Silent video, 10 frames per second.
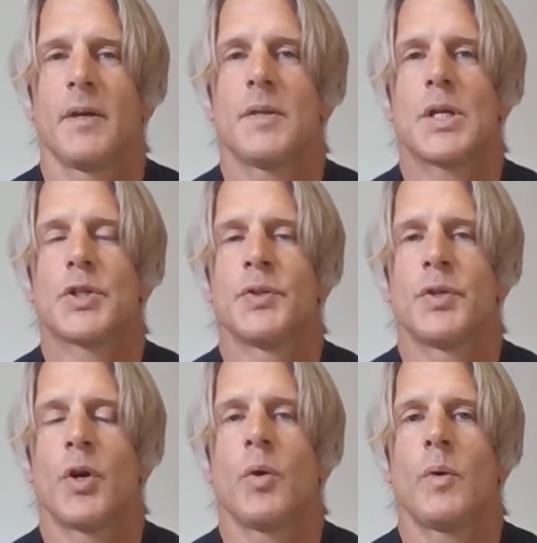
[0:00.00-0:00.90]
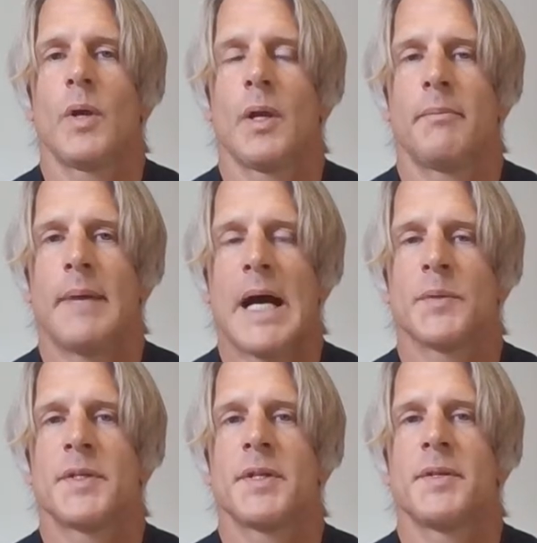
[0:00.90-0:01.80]
There's no
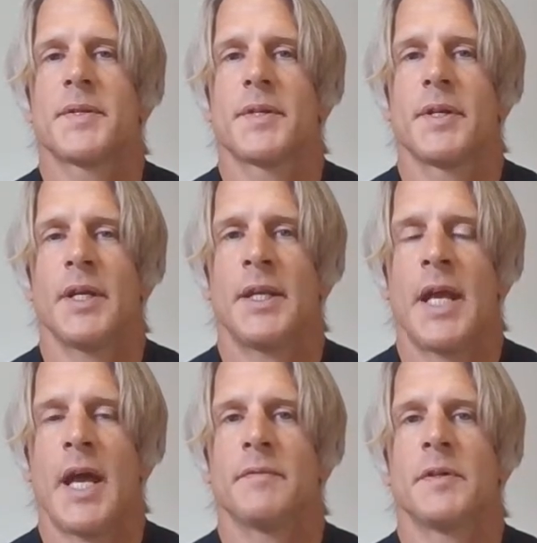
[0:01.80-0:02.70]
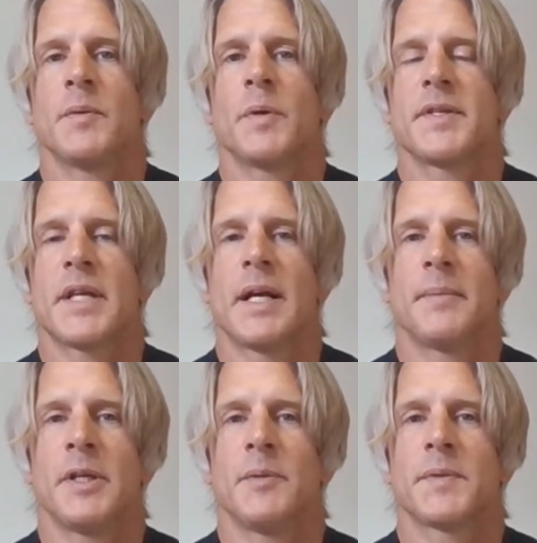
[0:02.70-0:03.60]
mountains in heaven. What does that
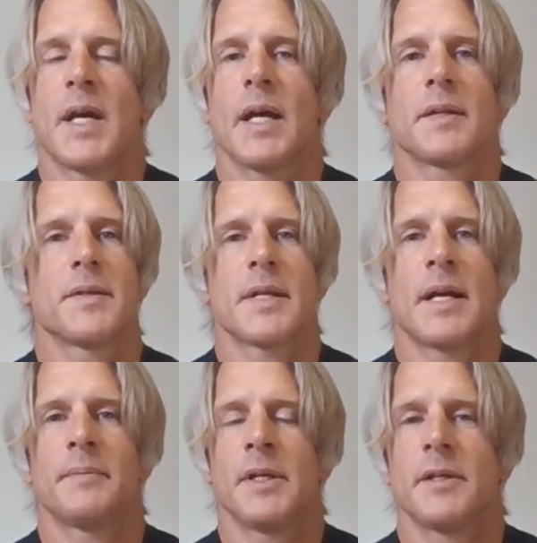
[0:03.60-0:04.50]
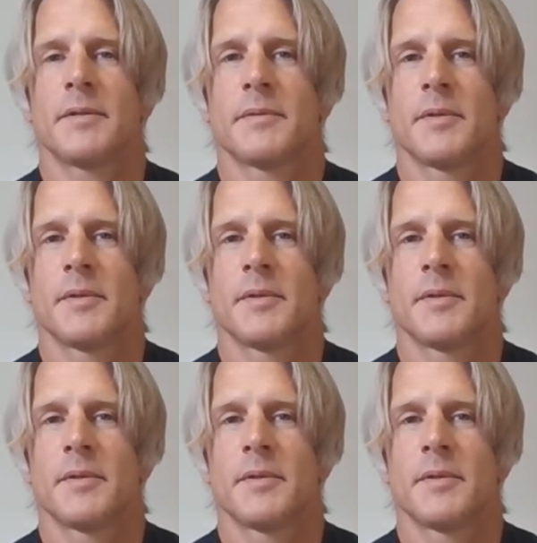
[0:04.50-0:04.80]
mean? What the heck does that mean?